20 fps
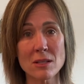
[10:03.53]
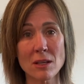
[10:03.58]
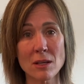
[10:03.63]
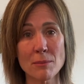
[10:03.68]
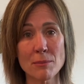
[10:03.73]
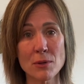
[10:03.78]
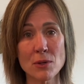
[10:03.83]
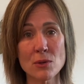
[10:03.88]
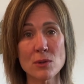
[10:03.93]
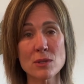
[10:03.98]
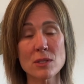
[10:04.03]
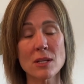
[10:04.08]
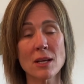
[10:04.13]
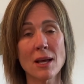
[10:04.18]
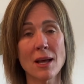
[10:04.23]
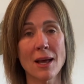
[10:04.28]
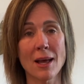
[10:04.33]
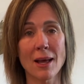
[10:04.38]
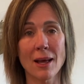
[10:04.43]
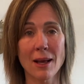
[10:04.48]
abuse,
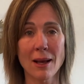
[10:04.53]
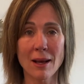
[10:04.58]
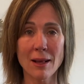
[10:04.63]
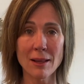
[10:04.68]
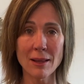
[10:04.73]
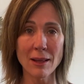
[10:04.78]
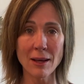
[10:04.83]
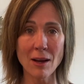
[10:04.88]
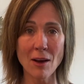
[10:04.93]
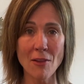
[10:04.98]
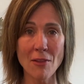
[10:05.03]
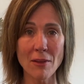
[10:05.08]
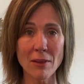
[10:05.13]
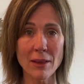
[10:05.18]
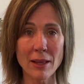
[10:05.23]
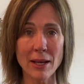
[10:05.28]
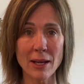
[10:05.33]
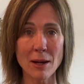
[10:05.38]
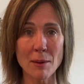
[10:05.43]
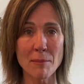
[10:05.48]
click on the
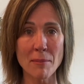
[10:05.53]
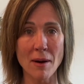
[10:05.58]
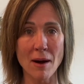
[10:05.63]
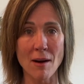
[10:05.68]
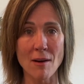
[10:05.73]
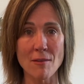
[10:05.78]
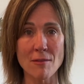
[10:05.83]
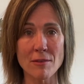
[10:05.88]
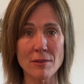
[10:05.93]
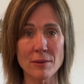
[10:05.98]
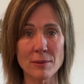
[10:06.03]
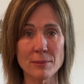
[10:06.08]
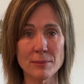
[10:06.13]
link above.